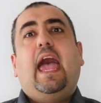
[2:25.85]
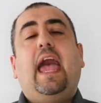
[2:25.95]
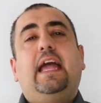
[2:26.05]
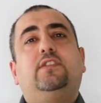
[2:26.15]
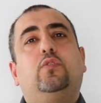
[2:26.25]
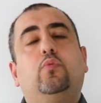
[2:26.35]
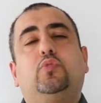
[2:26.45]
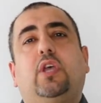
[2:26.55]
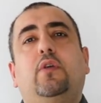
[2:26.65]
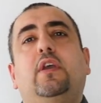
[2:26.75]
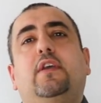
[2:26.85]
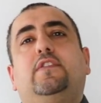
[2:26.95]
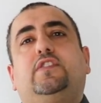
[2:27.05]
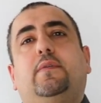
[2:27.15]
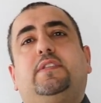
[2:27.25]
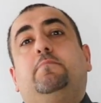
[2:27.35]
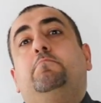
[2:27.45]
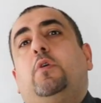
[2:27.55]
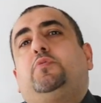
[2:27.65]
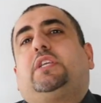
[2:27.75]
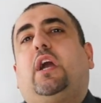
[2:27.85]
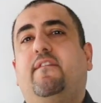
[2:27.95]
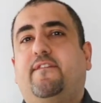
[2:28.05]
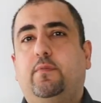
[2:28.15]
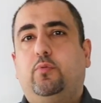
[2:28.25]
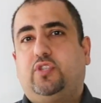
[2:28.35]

and also so it's most comfortable.